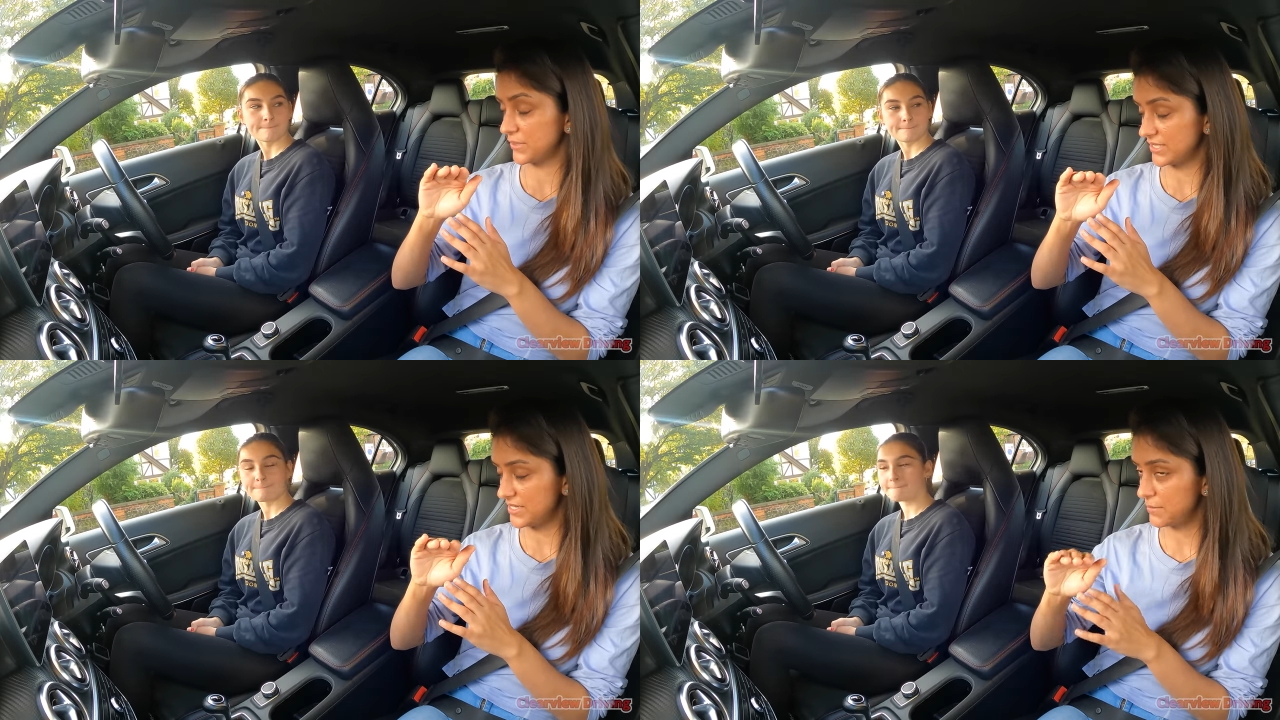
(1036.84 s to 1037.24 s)
Speaker 1: bring
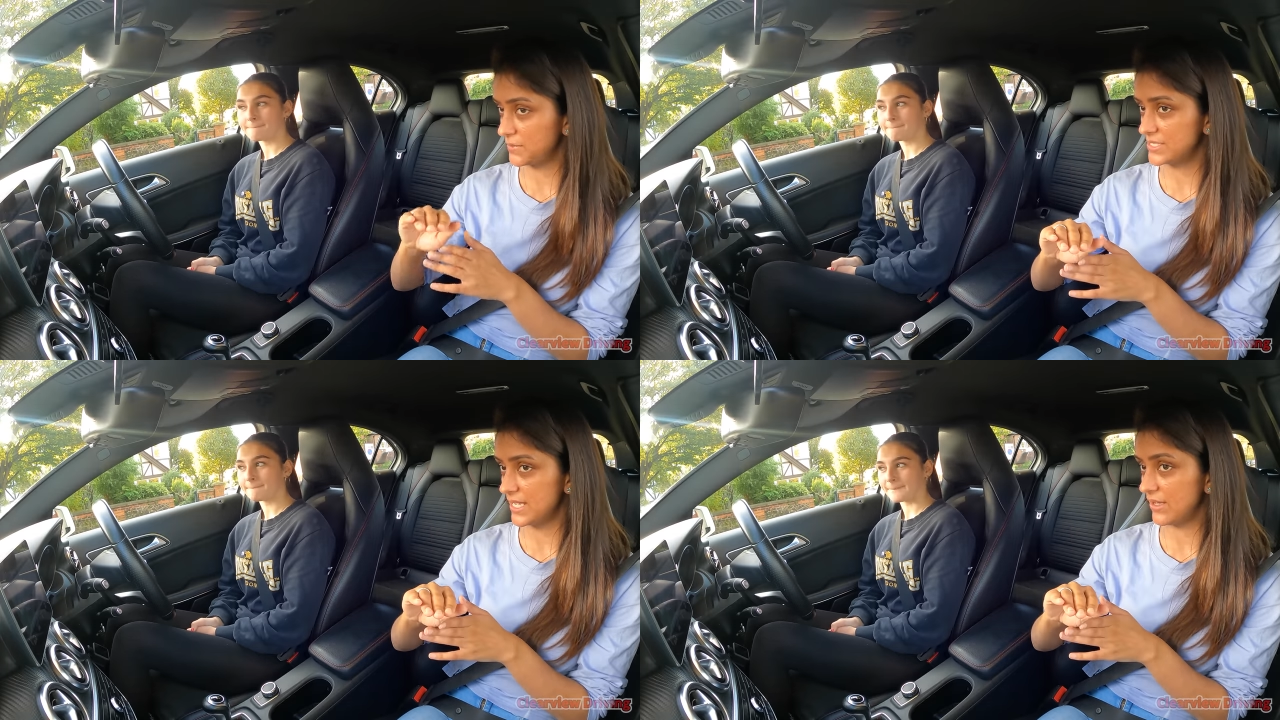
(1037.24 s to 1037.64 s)
that number
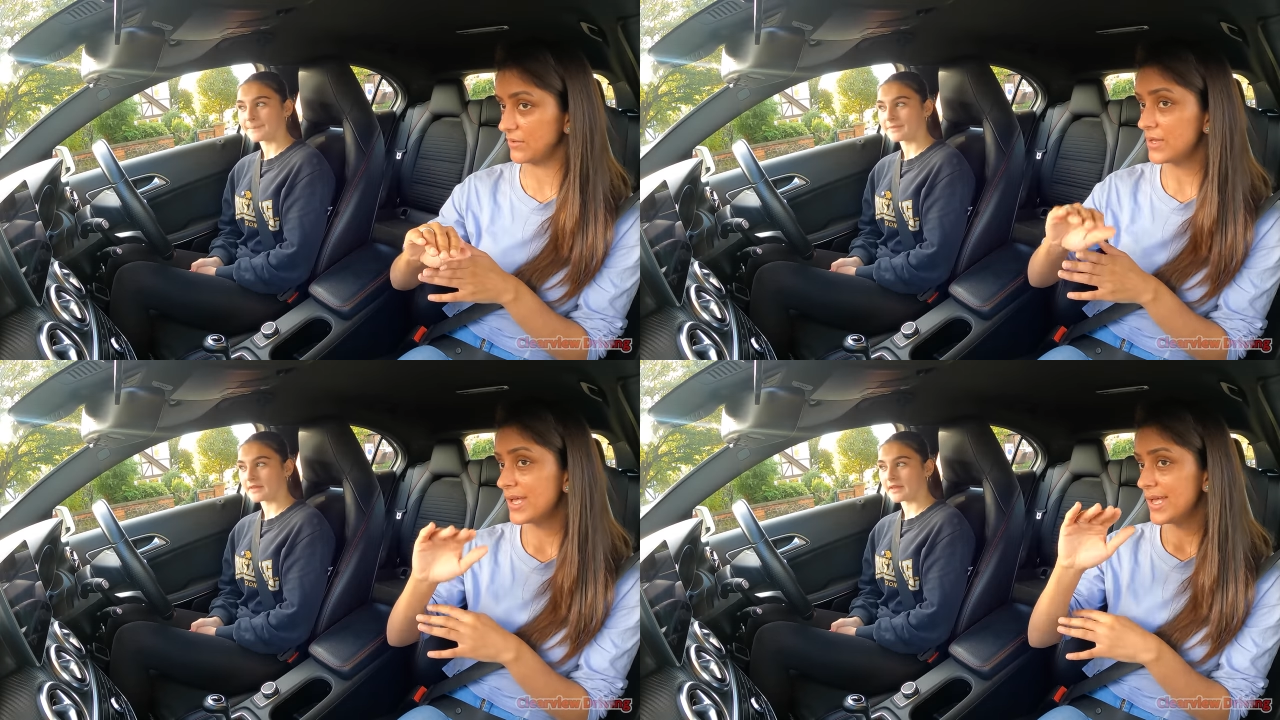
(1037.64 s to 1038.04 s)
down.
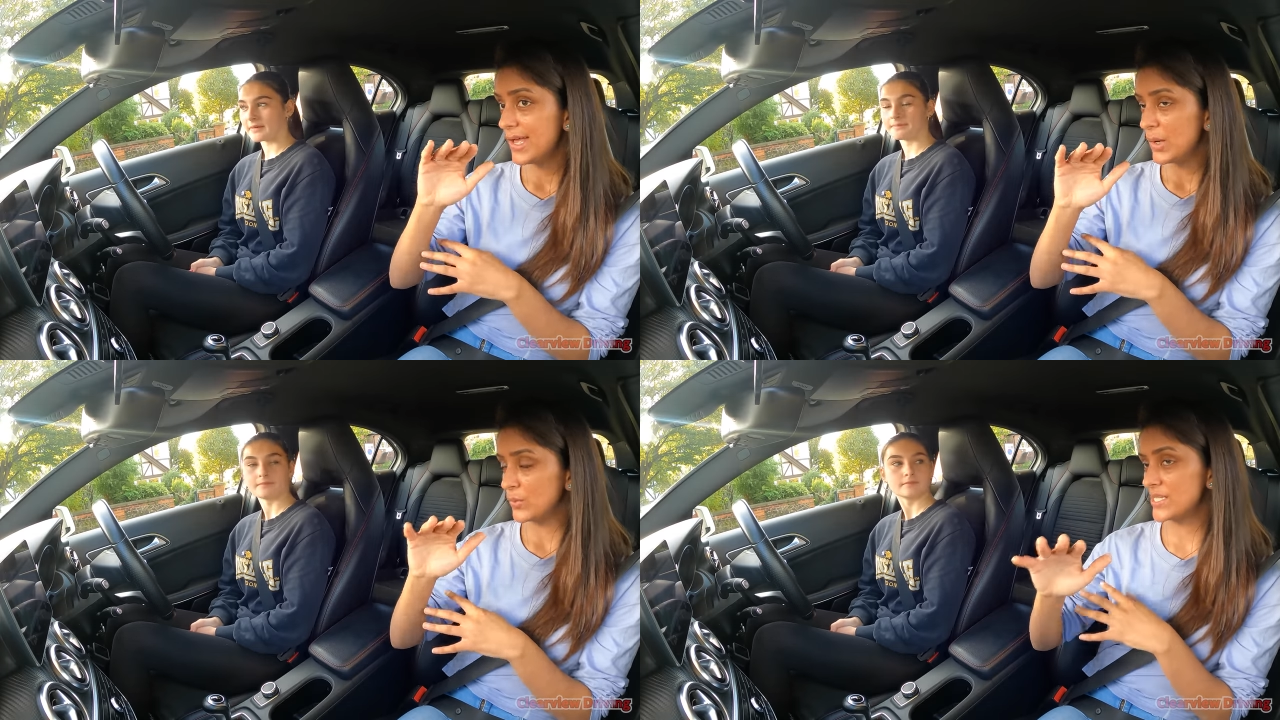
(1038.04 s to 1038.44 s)
Okay.
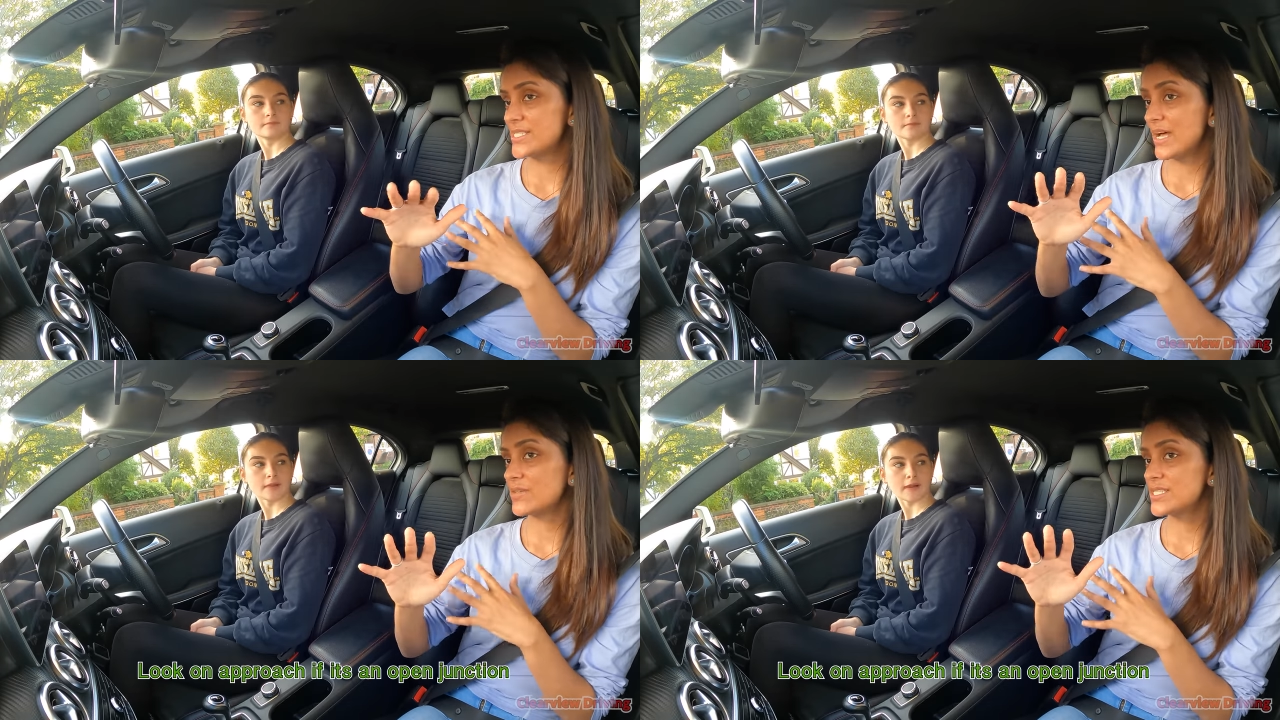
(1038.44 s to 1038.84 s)
When it's
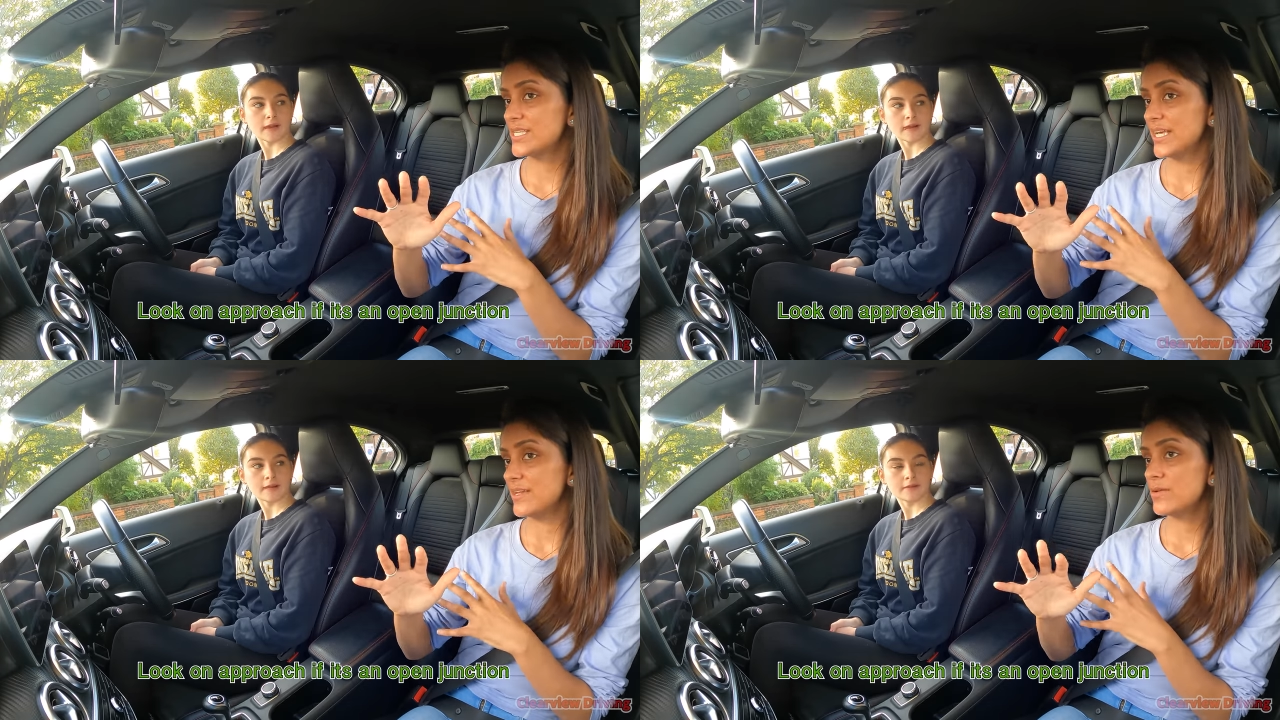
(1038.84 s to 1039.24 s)
down to
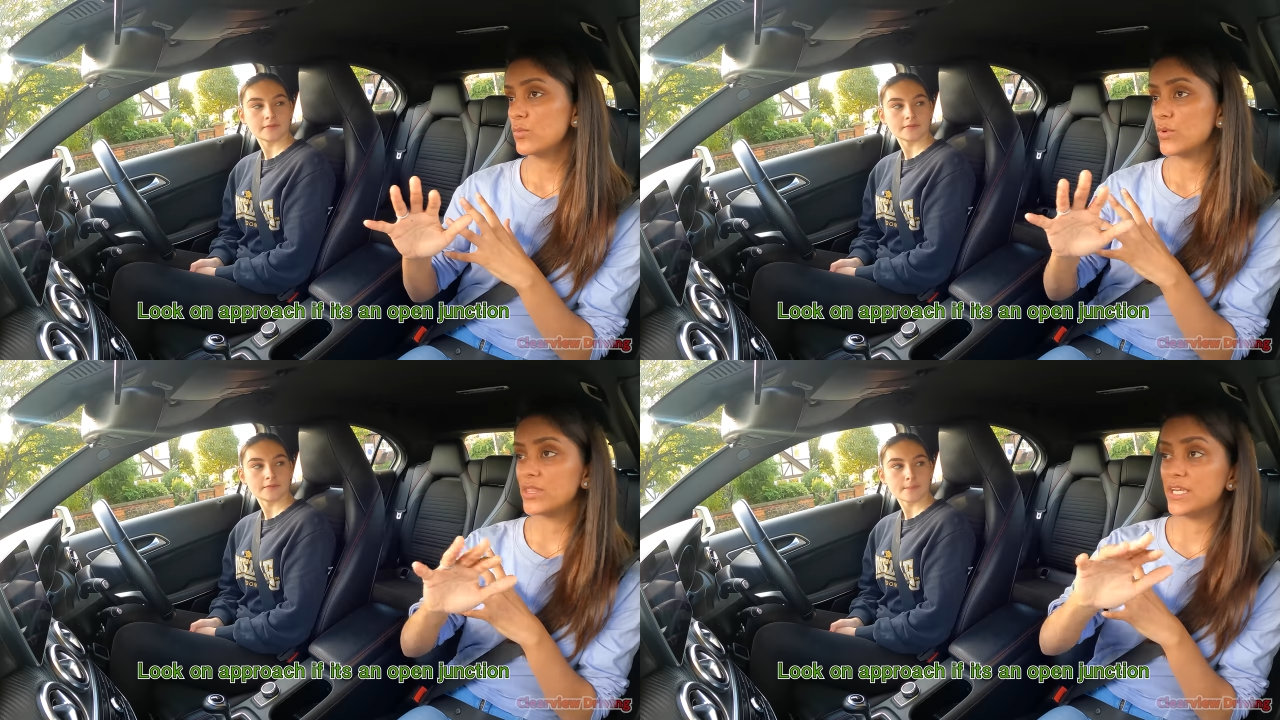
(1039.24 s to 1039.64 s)
ten,
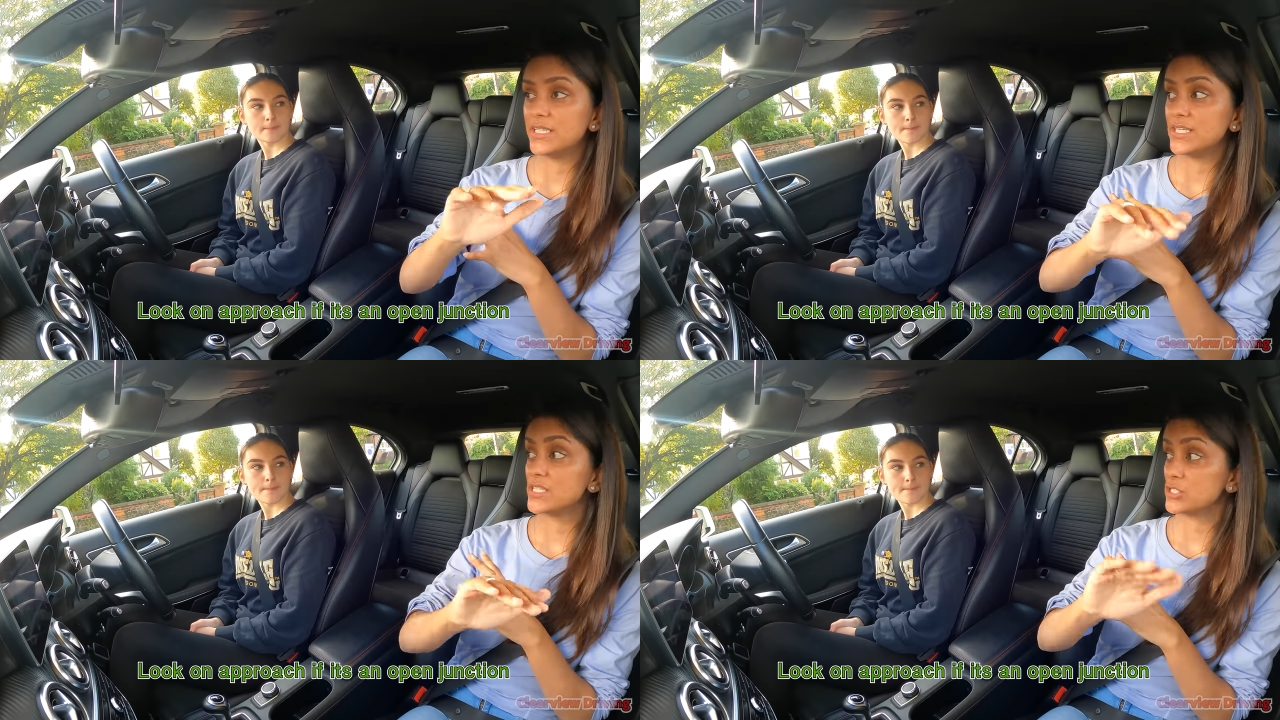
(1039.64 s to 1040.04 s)
we then need to